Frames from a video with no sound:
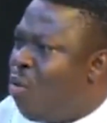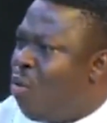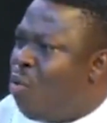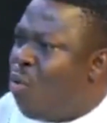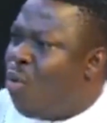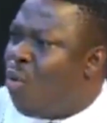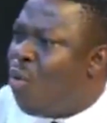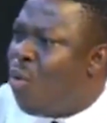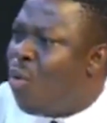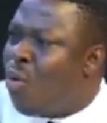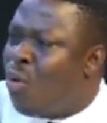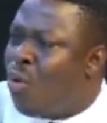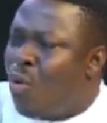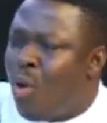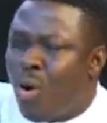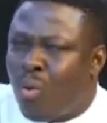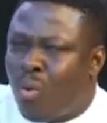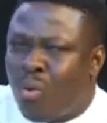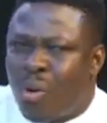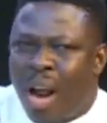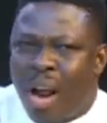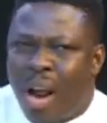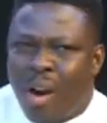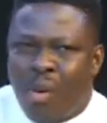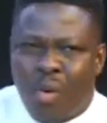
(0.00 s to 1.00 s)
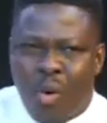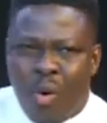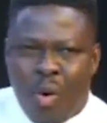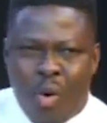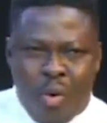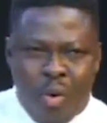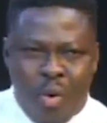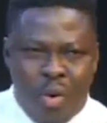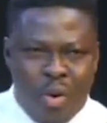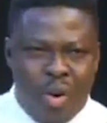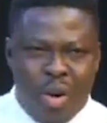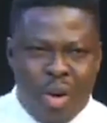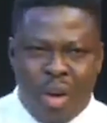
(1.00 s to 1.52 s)
Oh, concrete no.
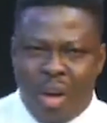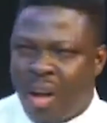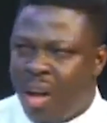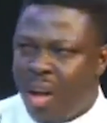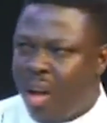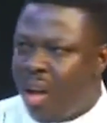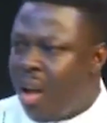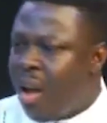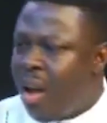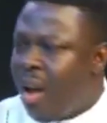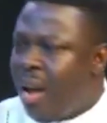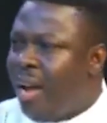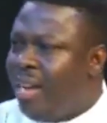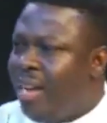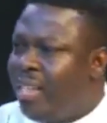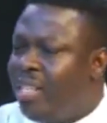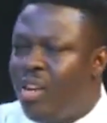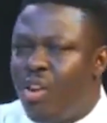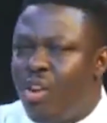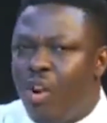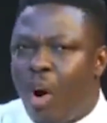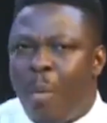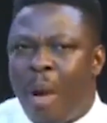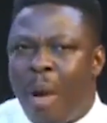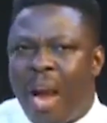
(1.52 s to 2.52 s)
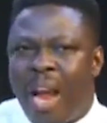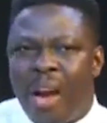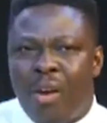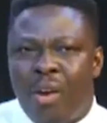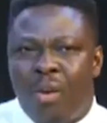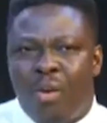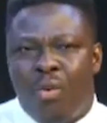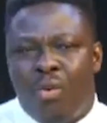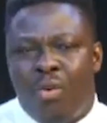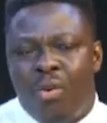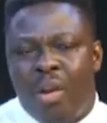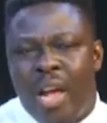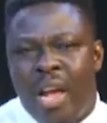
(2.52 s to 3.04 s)
It's a buyer
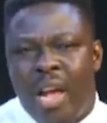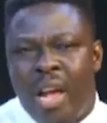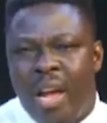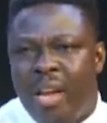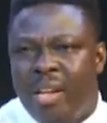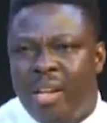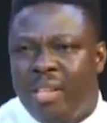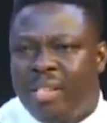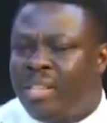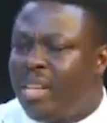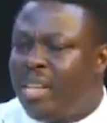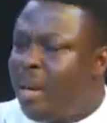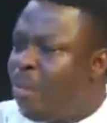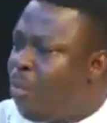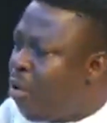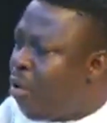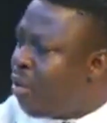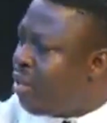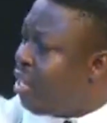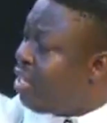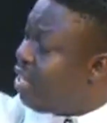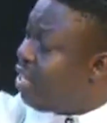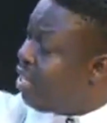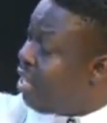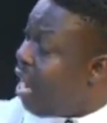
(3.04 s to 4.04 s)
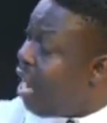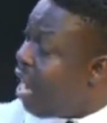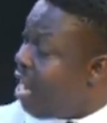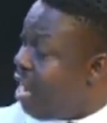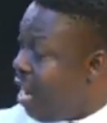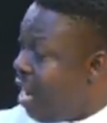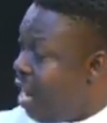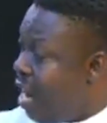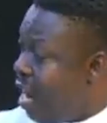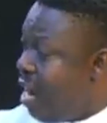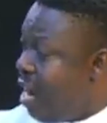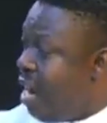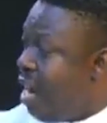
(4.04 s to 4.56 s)
no. To say mortgage
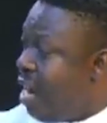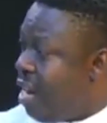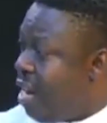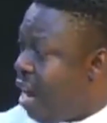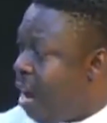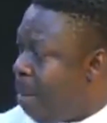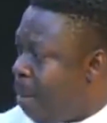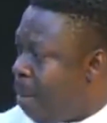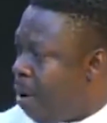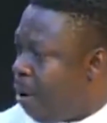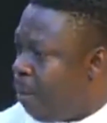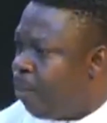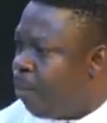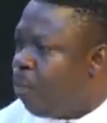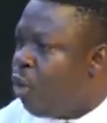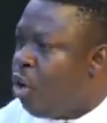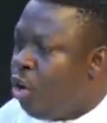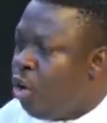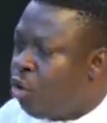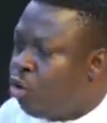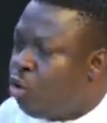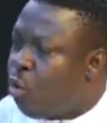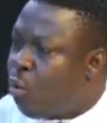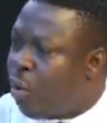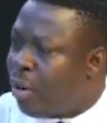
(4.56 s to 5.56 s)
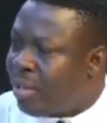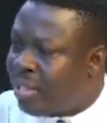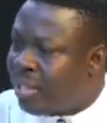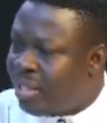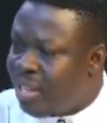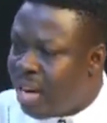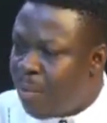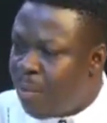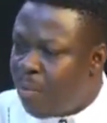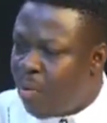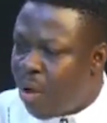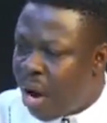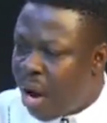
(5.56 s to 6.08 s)
and the amount. Do quite
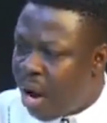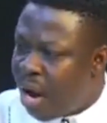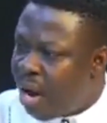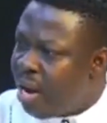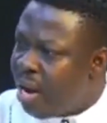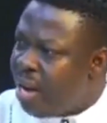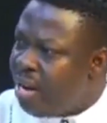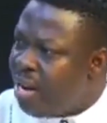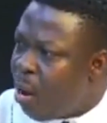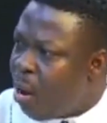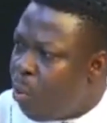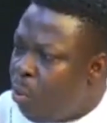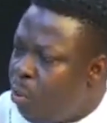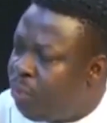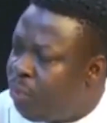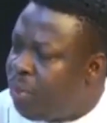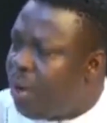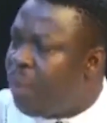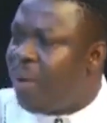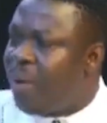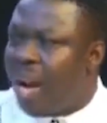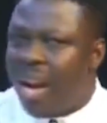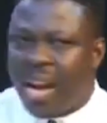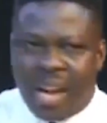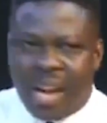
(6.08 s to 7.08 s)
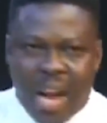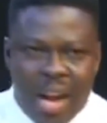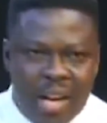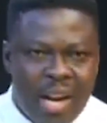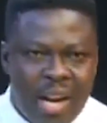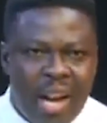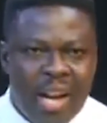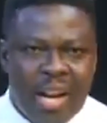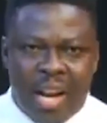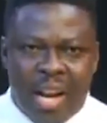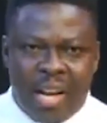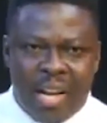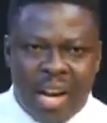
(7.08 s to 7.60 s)
no more. Now we try and
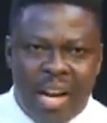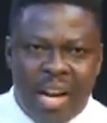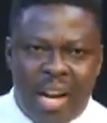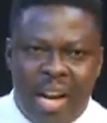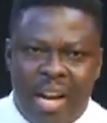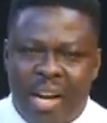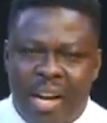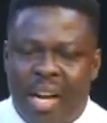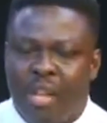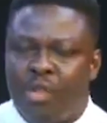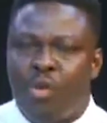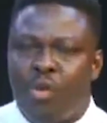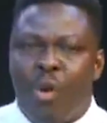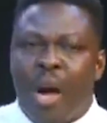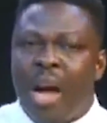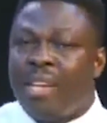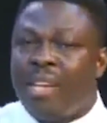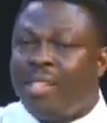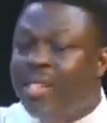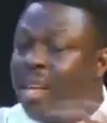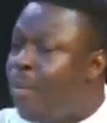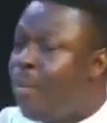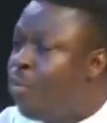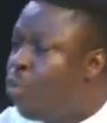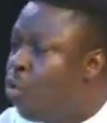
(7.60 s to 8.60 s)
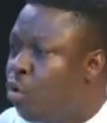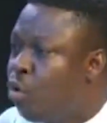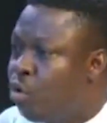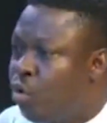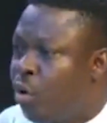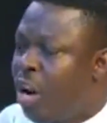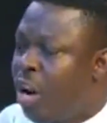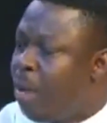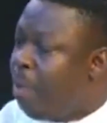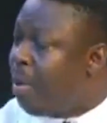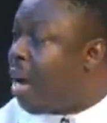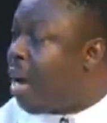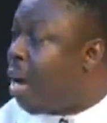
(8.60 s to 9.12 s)
kakra. So as time goes
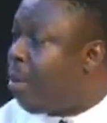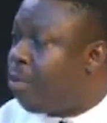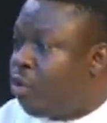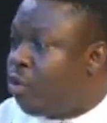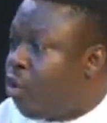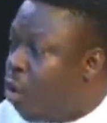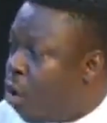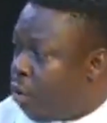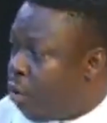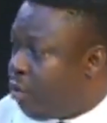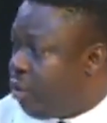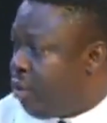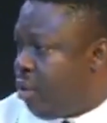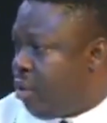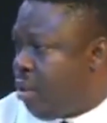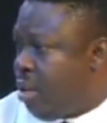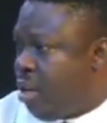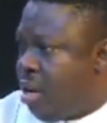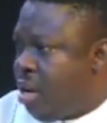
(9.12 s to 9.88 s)
on, it becomes yours.